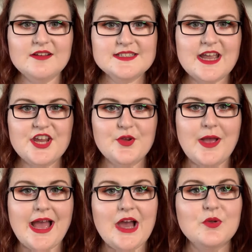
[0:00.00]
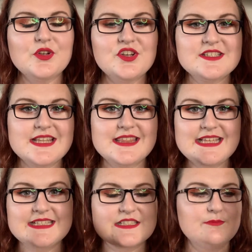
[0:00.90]
tell you how good
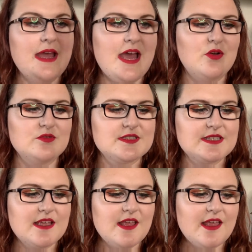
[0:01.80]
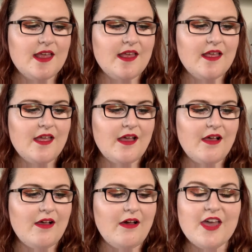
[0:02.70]
this smells.
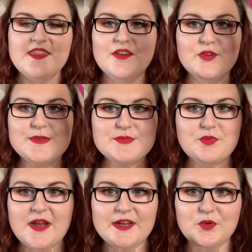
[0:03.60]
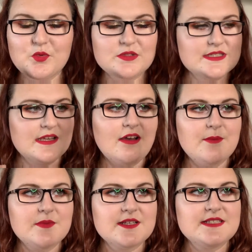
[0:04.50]
I think I'm going to be spraying it all the time
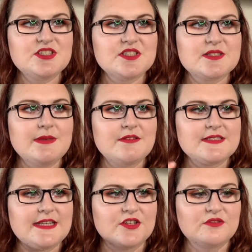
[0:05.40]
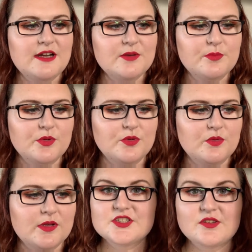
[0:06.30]
because it just smells
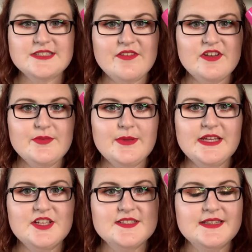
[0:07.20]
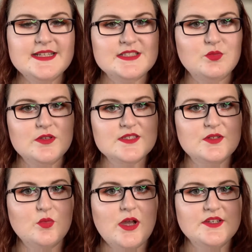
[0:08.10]
incredible. So I'll definitely be using this once in a
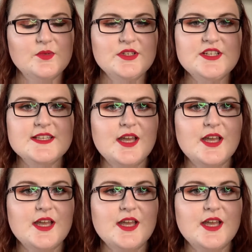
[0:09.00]
while. I don't want to use it up